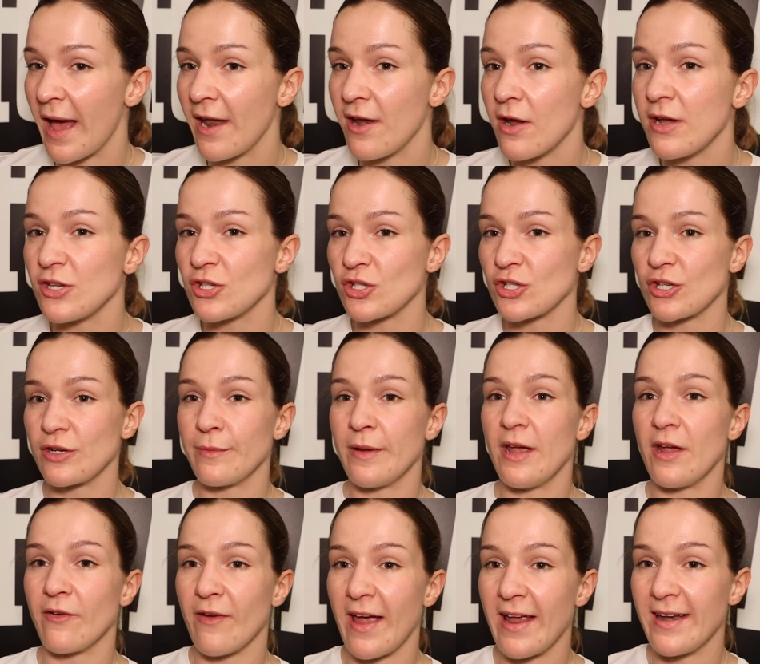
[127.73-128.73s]
I know it's just gonna be
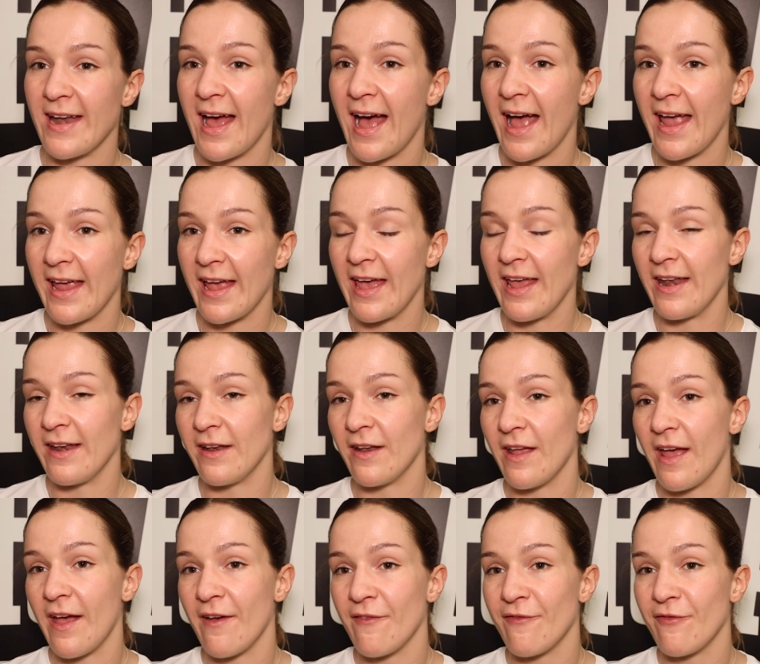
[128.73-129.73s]
a great night, and
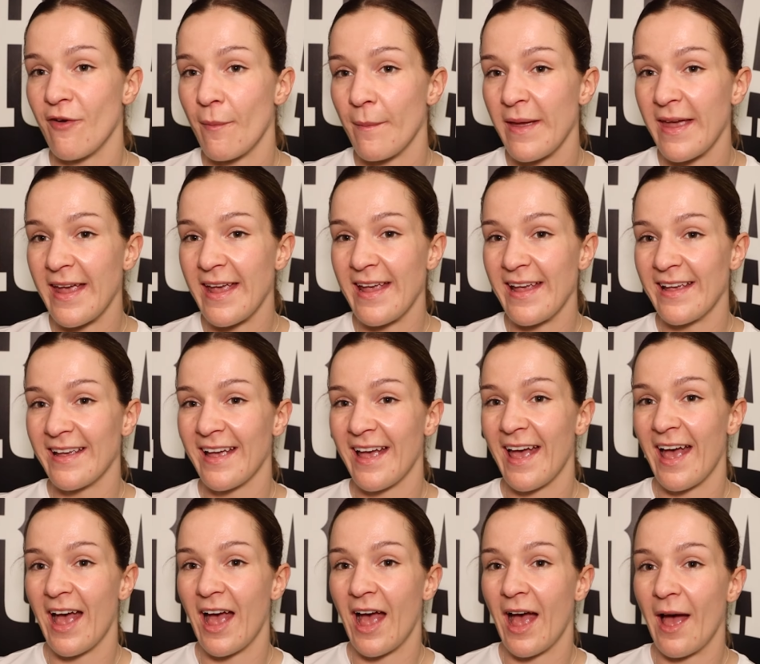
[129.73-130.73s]
for me,
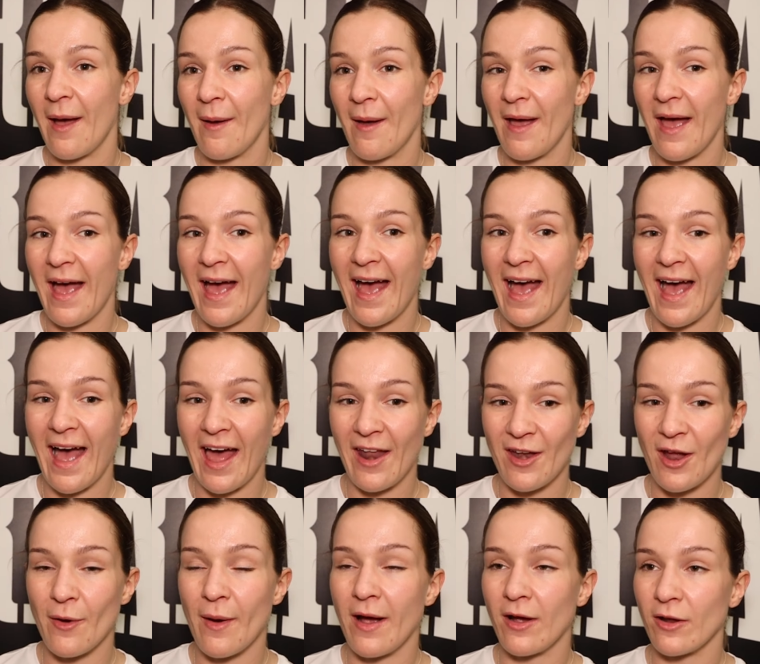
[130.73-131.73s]
I, I
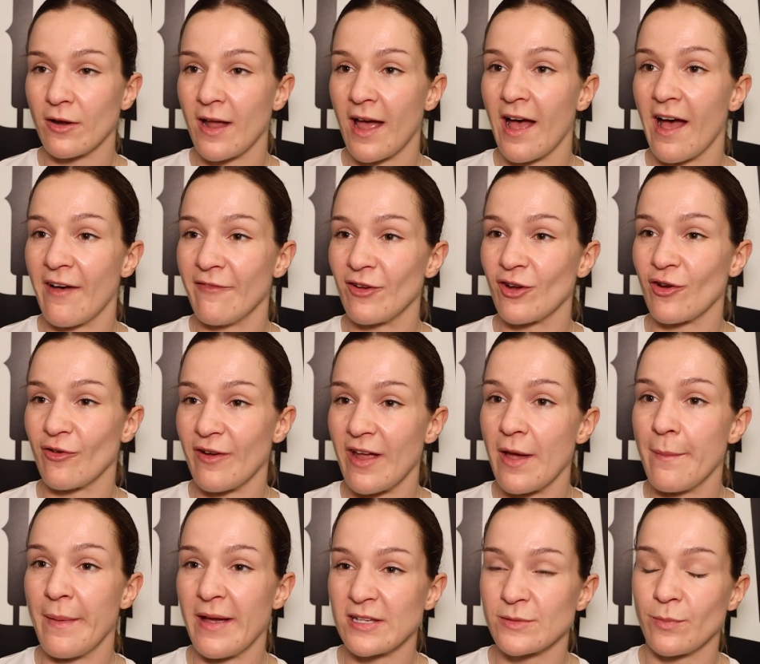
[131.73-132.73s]
know I'm going to have a
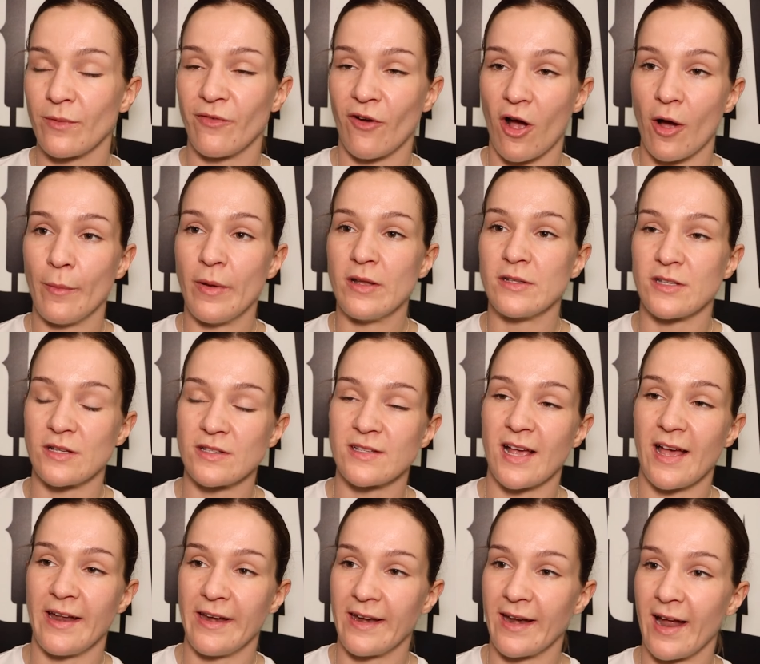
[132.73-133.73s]
career best performance on
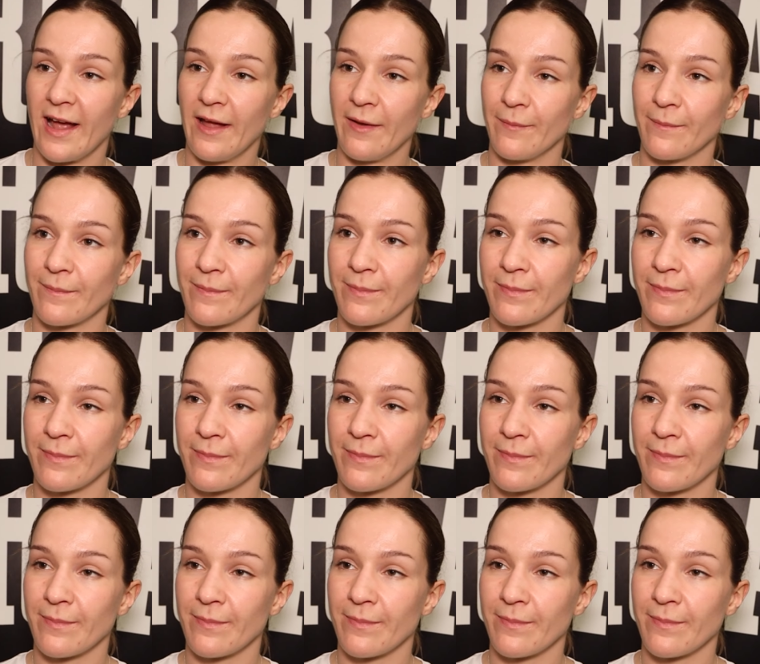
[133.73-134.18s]
Saturday night.